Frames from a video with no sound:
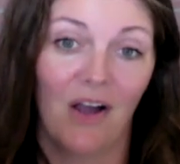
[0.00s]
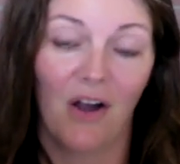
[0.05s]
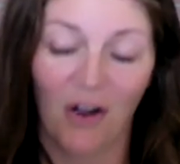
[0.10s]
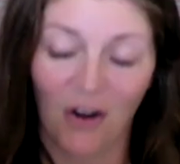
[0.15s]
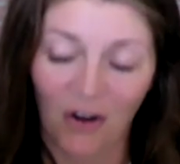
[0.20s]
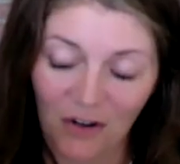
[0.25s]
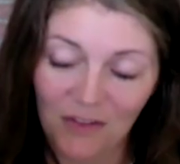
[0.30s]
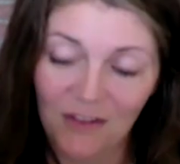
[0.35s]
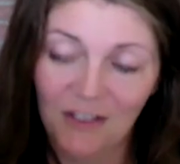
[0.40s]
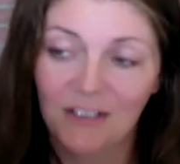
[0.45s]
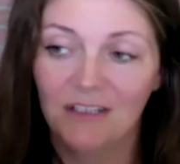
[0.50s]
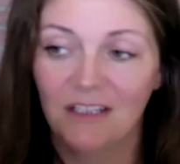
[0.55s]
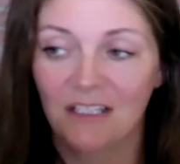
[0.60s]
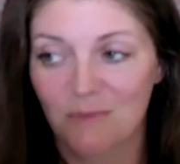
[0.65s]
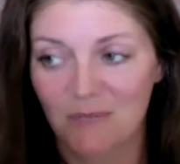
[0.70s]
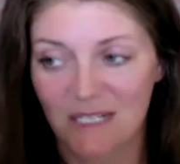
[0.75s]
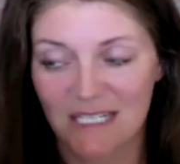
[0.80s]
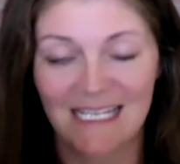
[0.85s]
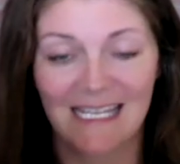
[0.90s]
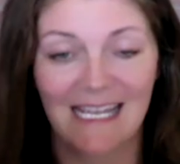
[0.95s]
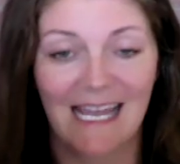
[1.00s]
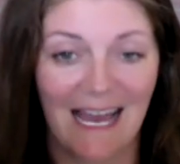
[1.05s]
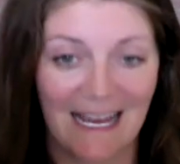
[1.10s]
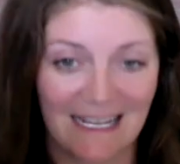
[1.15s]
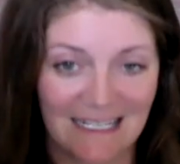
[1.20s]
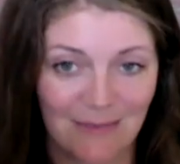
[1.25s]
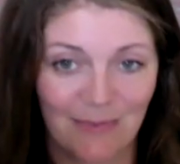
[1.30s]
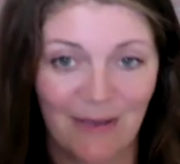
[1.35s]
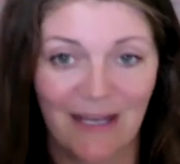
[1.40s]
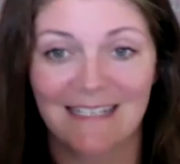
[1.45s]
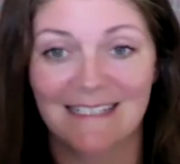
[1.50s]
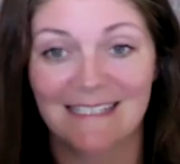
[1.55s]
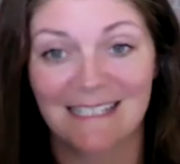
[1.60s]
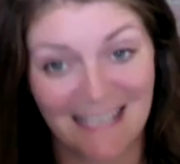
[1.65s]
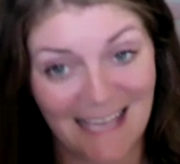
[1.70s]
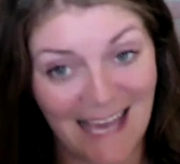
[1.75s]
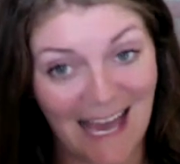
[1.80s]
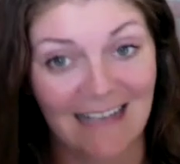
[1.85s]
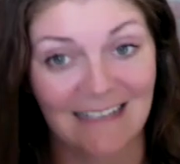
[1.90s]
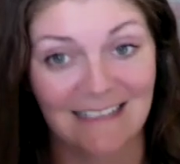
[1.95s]
Are there limiting aspects?
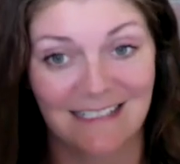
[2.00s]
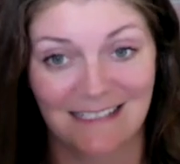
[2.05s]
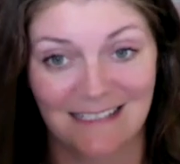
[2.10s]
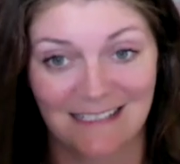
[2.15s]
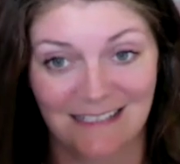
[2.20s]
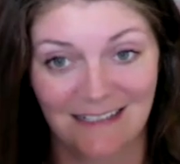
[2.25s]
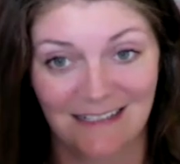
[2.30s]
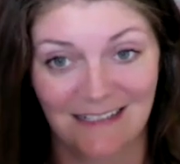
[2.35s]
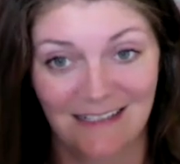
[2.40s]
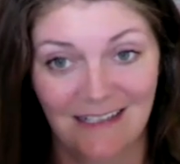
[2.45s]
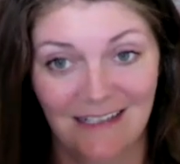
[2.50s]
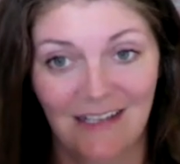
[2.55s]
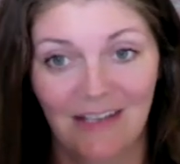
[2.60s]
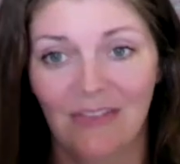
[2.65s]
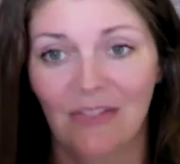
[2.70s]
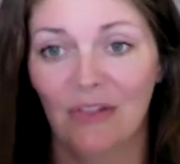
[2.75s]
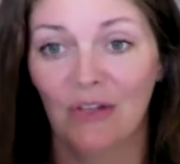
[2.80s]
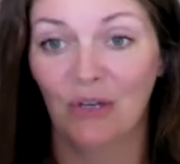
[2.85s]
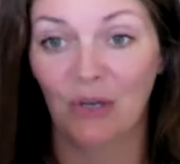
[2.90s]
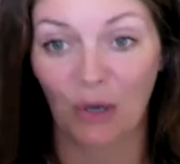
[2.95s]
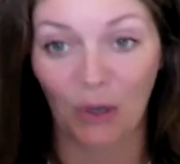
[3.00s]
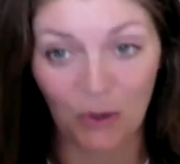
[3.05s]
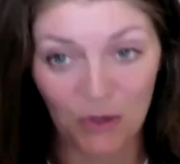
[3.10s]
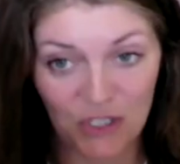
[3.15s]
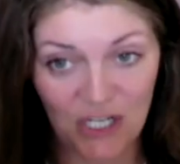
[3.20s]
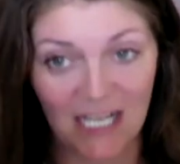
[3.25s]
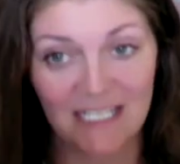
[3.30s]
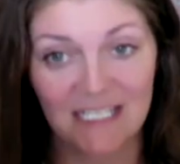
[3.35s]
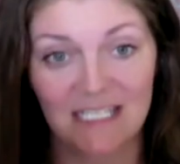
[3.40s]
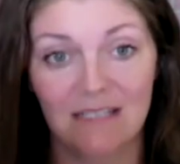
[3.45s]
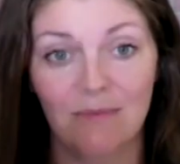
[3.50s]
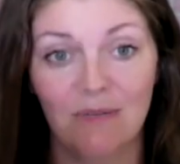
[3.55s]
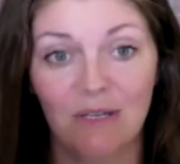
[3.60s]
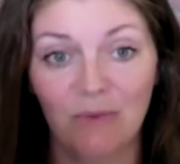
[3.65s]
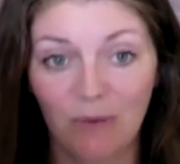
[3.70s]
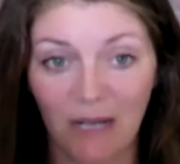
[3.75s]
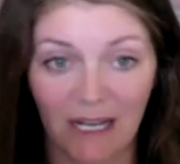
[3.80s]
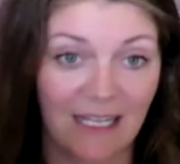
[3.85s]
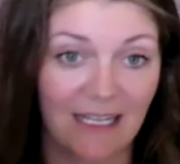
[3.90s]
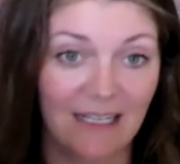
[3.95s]
Yes. The coach has to be
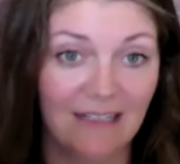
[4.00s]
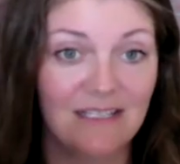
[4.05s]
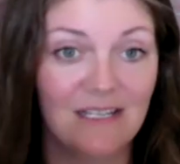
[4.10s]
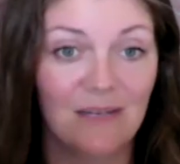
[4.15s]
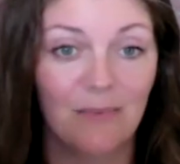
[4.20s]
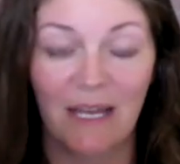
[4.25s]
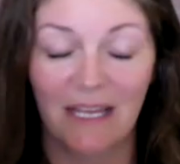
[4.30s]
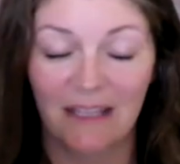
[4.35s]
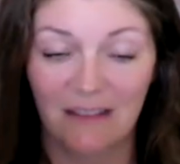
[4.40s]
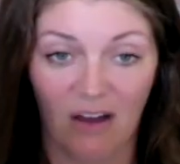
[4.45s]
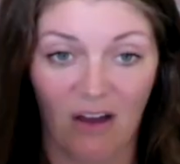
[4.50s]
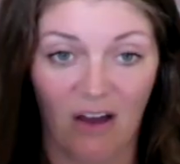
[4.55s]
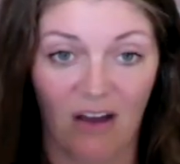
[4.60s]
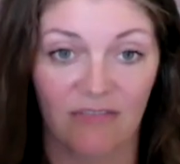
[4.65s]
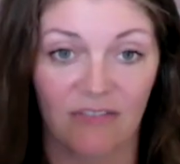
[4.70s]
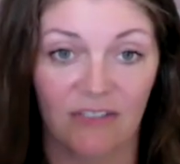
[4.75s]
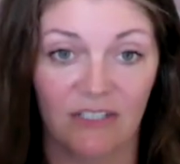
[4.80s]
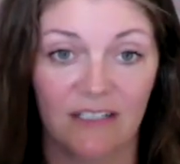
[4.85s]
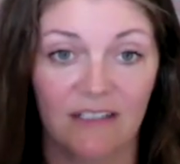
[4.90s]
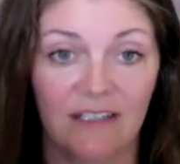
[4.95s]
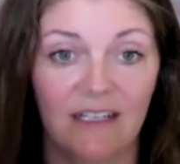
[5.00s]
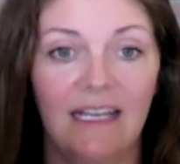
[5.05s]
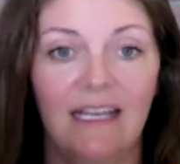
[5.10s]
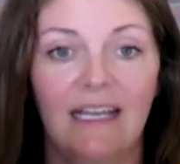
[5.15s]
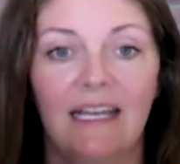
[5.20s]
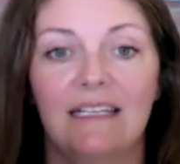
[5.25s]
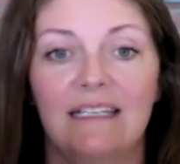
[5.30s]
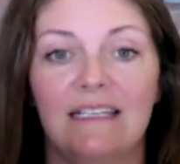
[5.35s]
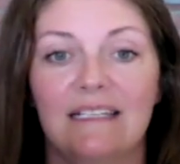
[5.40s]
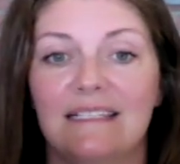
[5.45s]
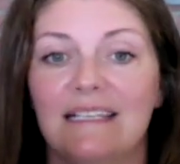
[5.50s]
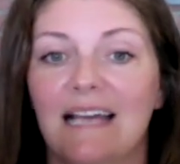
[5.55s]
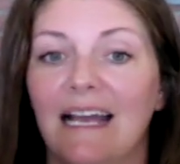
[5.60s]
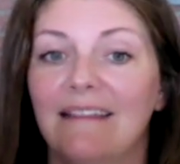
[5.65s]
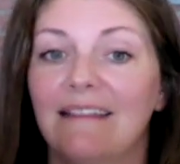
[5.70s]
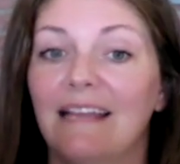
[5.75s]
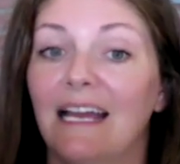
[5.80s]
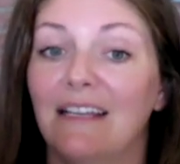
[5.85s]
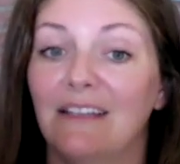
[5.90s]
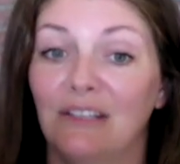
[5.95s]
ready to make the offer and
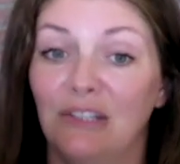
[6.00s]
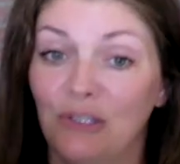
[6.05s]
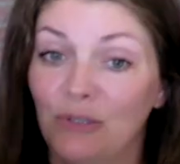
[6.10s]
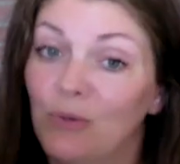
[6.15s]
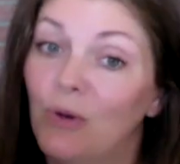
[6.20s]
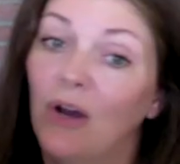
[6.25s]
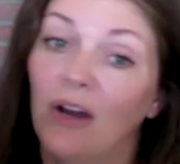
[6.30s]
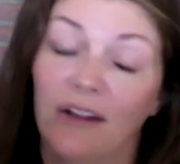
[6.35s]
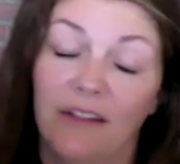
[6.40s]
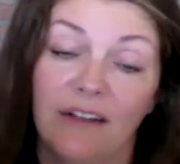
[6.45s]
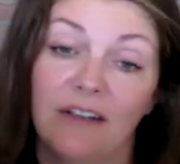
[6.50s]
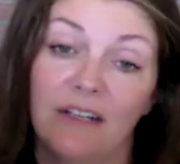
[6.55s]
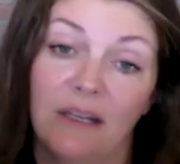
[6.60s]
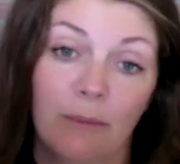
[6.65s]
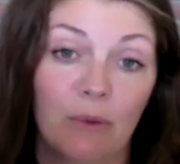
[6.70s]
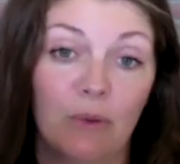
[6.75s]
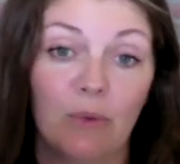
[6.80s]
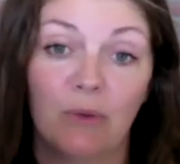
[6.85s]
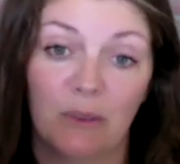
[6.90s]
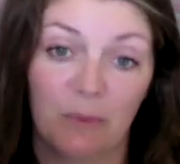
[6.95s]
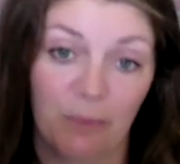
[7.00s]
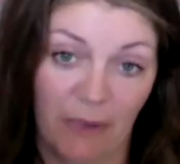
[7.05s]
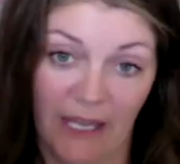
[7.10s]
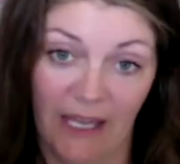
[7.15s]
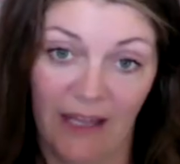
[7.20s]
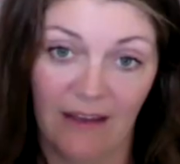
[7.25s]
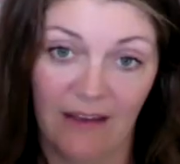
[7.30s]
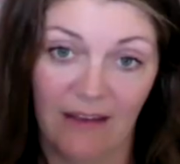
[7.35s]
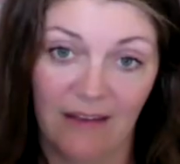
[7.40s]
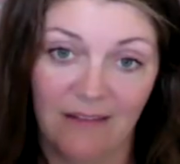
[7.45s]
decide that you are their number one pick.